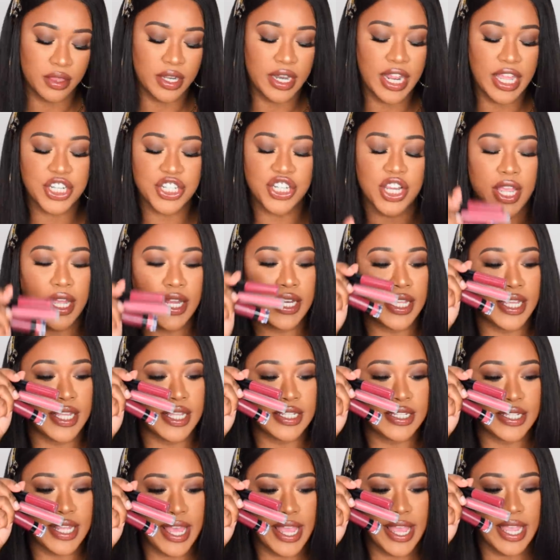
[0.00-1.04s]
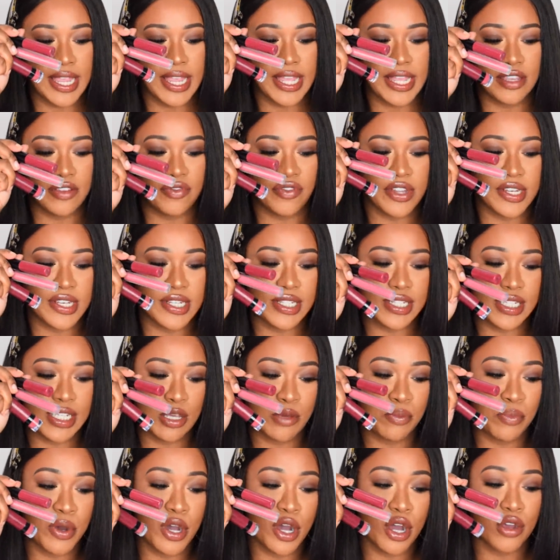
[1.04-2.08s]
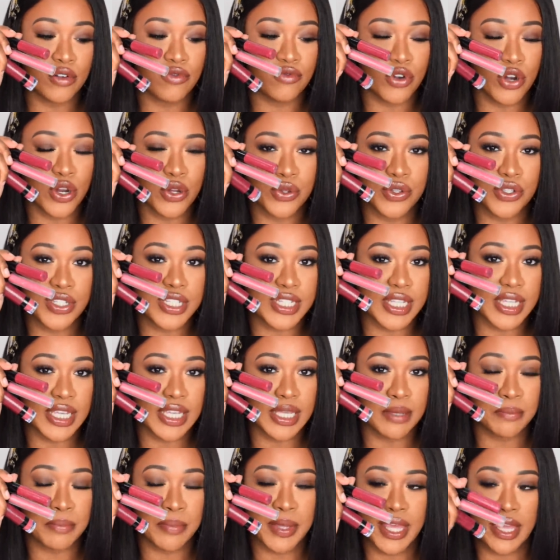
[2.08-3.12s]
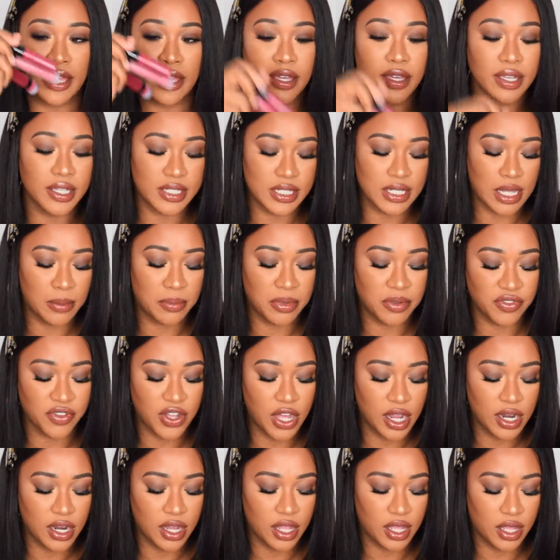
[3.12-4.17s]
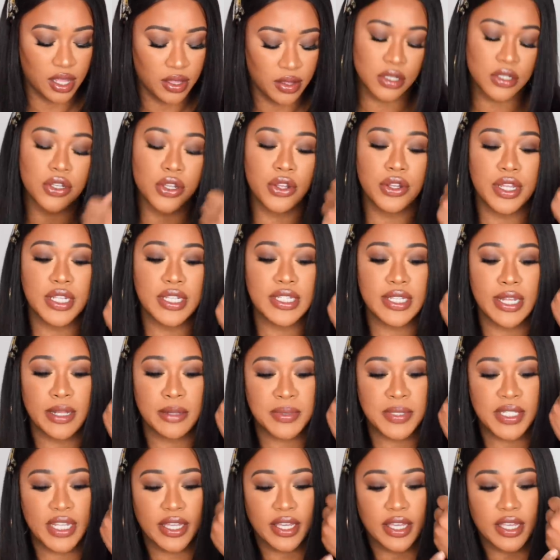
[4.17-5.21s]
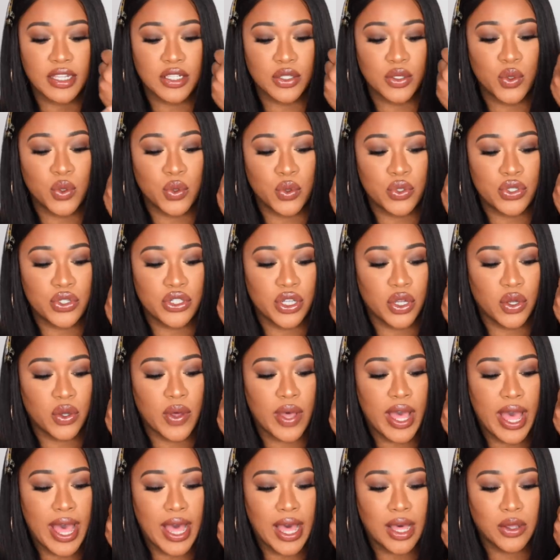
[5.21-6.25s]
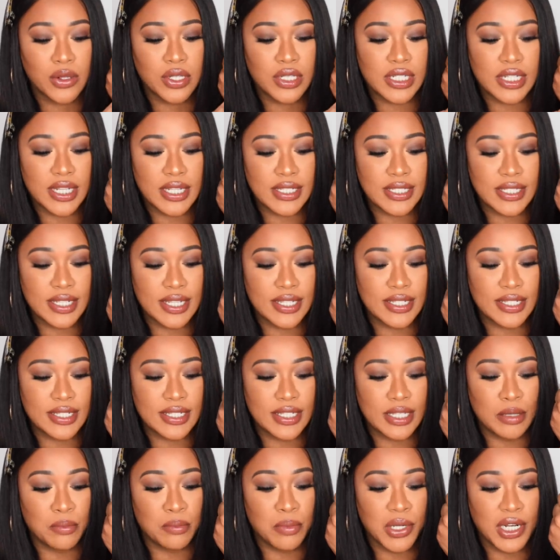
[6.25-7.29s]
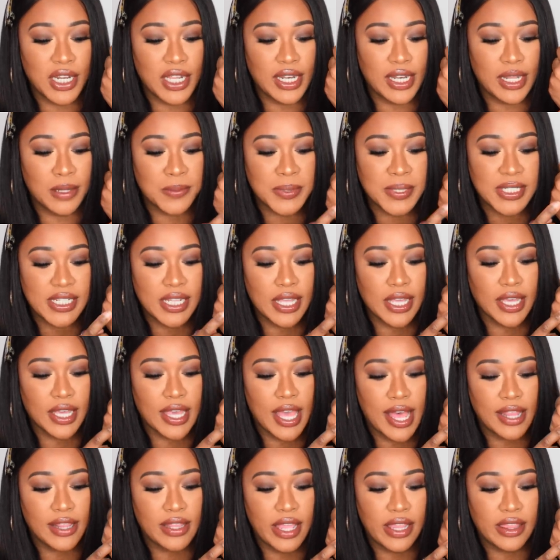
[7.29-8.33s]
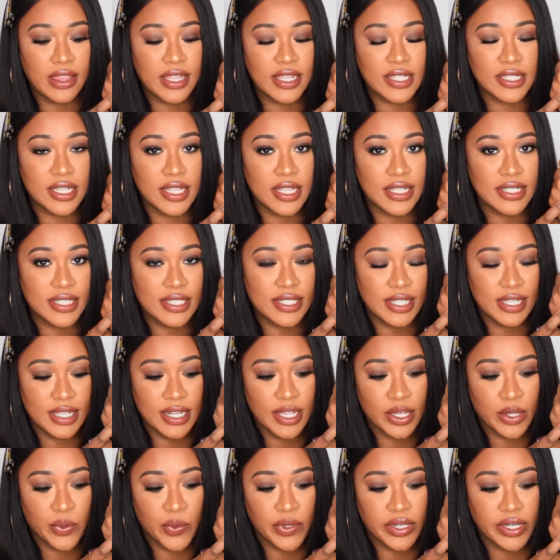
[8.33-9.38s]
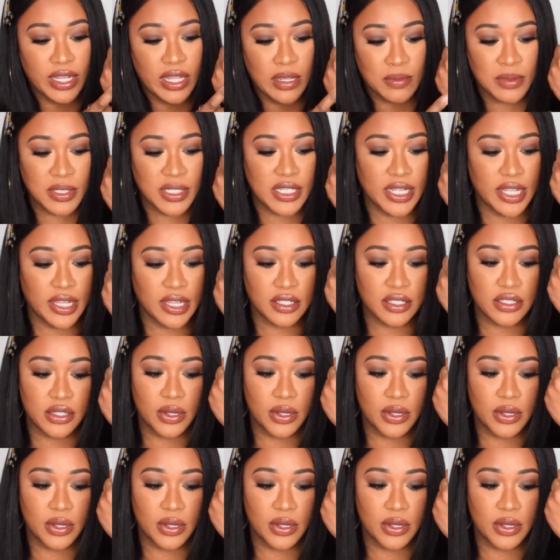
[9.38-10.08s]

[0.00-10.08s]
The next shade is a even deeper rosy pink type of color. So this lipstick is called Dollhouse. This is the bullet lipstick and then this is the liquid lipstick.